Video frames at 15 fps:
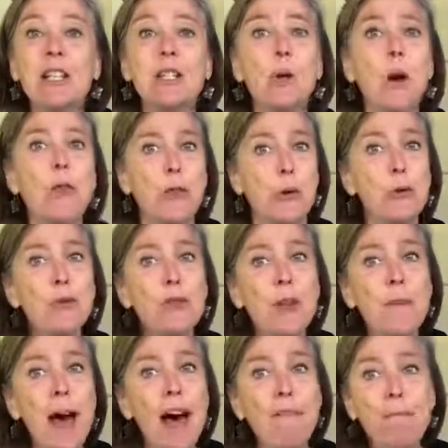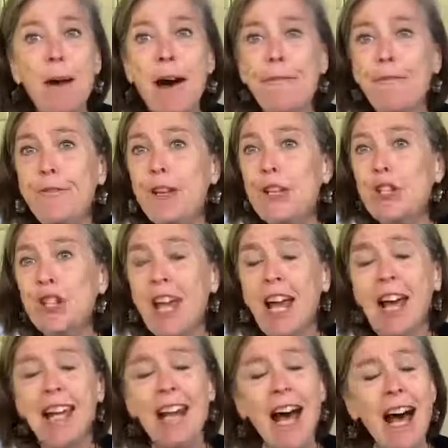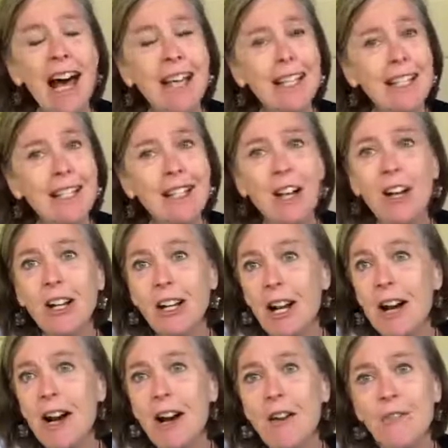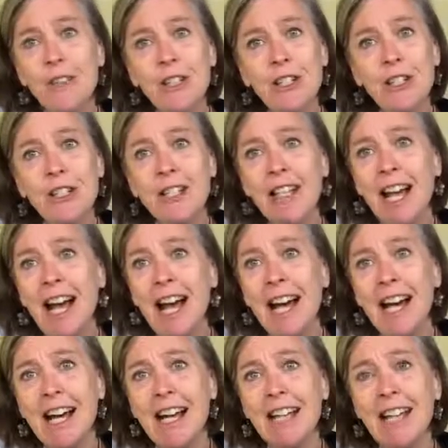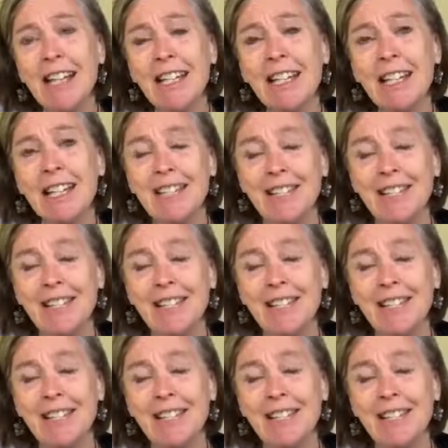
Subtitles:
So I threw them half my fish and I snuck off into the night.